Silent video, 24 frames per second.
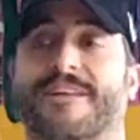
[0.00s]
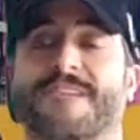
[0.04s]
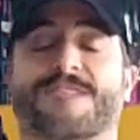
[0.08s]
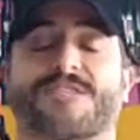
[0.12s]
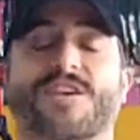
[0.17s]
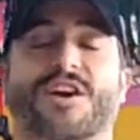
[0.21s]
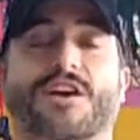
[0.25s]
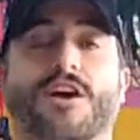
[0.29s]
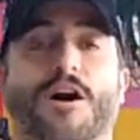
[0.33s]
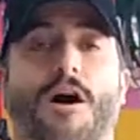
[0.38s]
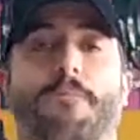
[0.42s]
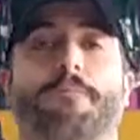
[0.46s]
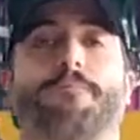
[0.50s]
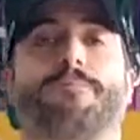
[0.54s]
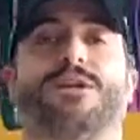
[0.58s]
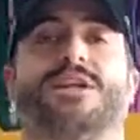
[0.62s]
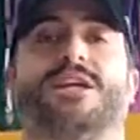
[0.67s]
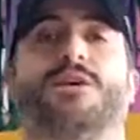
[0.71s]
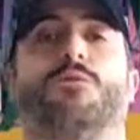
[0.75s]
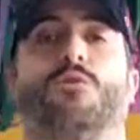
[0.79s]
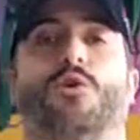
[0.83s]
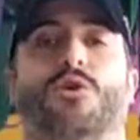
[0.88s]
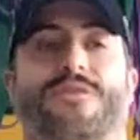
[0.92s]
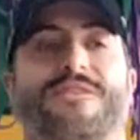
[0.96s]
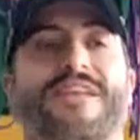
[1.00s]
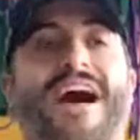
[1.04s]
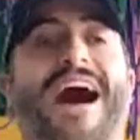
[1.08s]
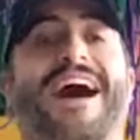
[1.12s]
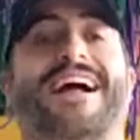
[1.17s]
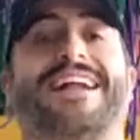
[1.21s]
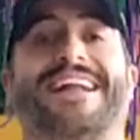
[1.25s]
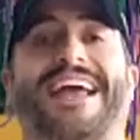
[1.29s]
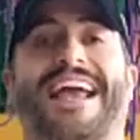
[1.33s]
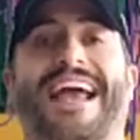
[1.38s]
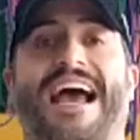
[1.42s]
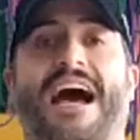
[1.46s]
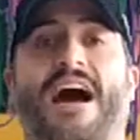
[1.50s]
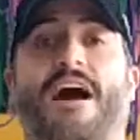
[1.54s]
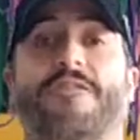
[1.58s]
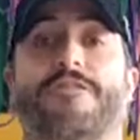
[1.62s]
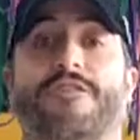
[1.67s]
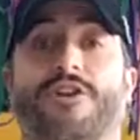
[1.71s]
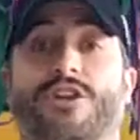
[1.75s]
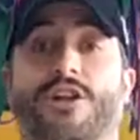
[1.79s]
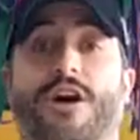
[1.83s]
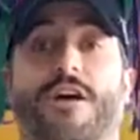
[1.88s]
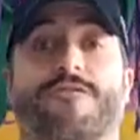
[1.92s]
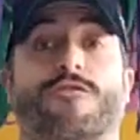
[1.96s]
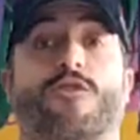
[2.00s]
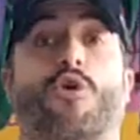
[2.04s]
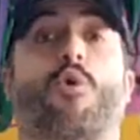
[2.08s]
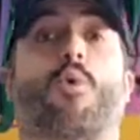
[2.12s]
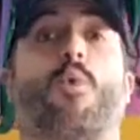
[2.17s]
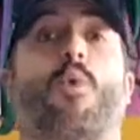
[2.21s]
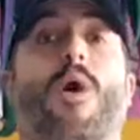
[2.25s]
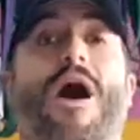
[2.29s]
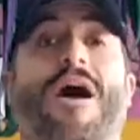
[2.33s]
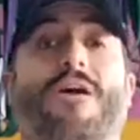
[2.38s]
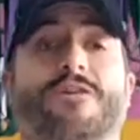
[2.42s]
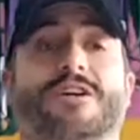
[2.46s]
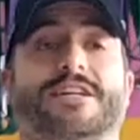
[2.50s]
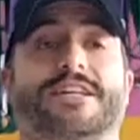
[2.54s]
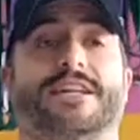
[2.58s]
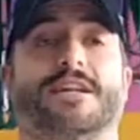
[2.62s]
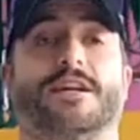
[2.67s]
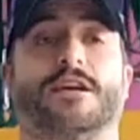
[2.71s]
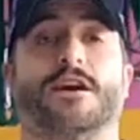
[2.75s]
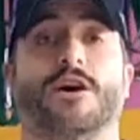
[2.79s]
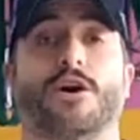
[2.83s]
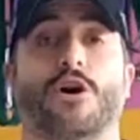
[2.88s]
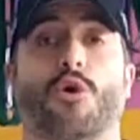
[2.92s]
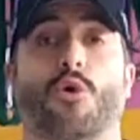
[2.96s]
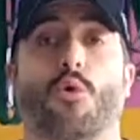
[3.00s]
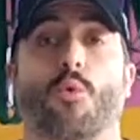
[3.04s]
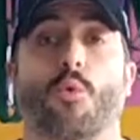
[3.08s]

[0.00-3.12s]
the company will not have enough quality